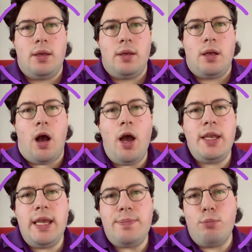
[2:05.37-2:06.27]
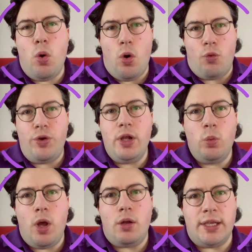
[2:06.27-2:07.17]
I need more
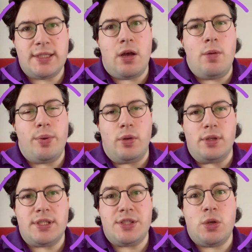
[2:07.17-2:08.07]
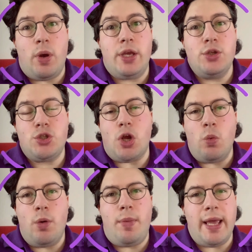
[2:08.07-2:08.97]
real-world examples so I can show
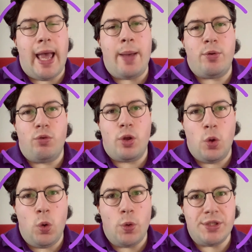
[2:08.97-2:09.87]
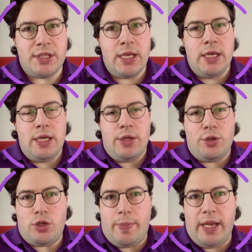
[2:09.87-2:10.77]
what my app records. The
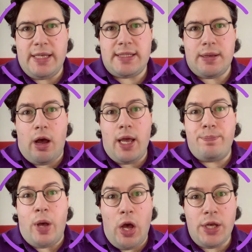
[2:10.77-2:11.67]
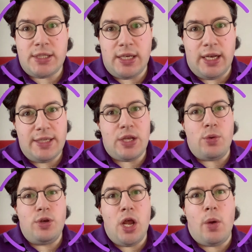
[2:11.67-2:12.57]
trouble is, I personally
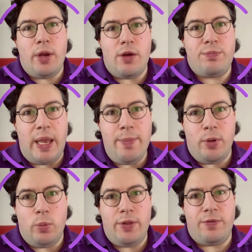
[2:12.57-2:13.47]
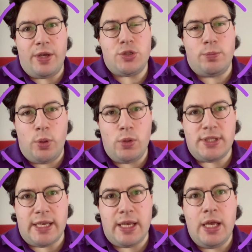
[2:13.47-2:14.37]
don't know enough people with facial
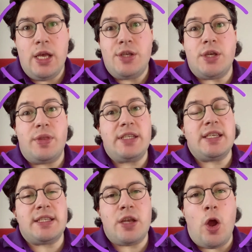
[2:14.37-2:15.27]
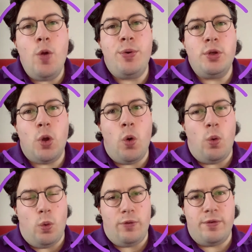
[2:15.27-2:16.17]
palsy, so this is an open
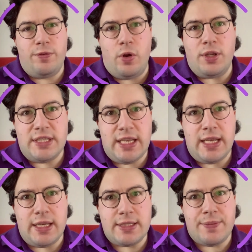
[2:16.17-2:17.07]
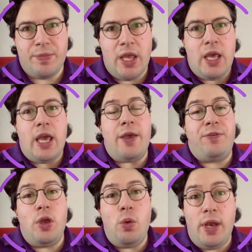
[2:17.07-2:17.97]
call for volunteers. If
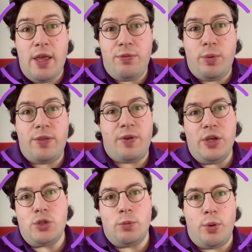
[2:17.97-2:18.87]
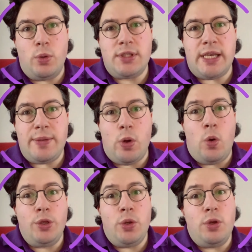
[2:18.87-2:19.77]
you live with facial palsy,
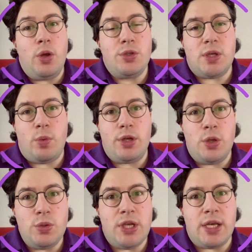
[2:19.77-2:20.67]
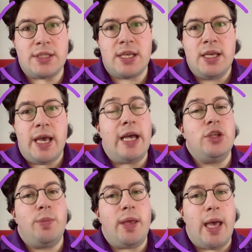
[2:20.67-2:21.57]
or you know someone who does, and
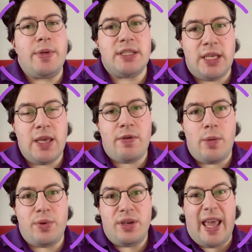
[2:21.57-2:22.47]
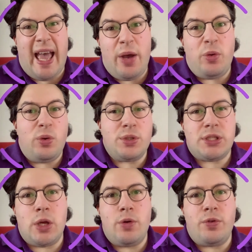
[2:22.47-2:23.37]
you'd be happy to give up an hour or
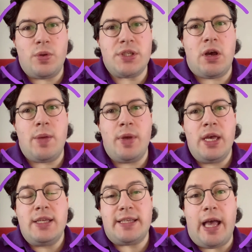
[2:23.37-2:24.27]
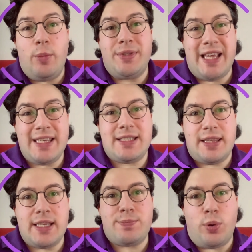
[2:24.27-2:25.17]
so of your time to help test
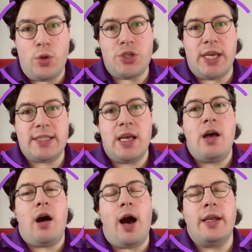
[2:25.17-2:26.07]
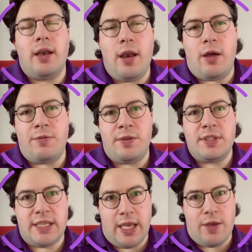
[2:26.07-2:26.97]
this project, I'd love
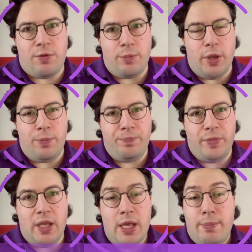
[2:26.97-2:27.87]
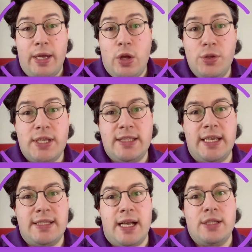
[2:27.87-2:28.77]
to hear from you. My contact
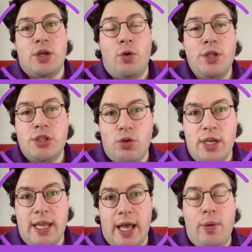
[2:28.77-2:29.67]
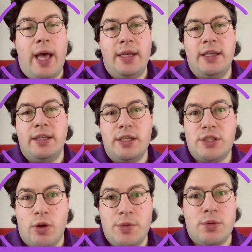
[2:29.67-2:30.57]
details are on screen now and in the
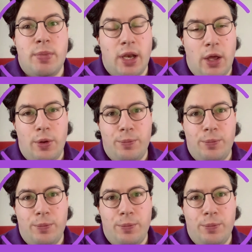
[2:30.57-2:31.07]
description below.